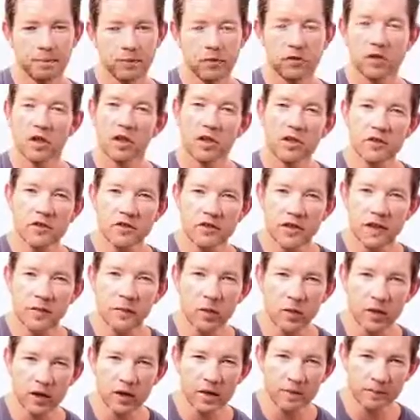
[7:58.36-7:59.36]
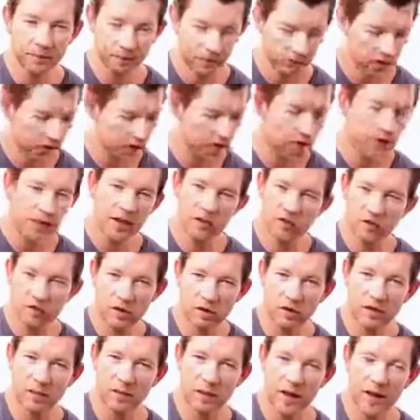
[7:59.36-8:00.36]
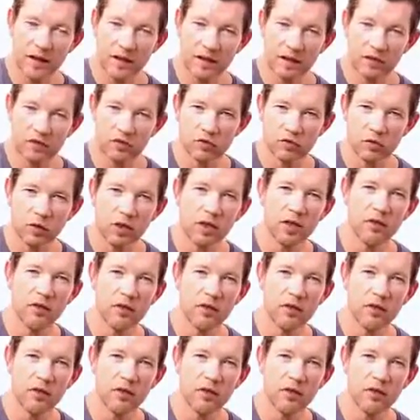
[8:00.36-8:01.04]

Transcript: So in summary, that strumming pattern is really,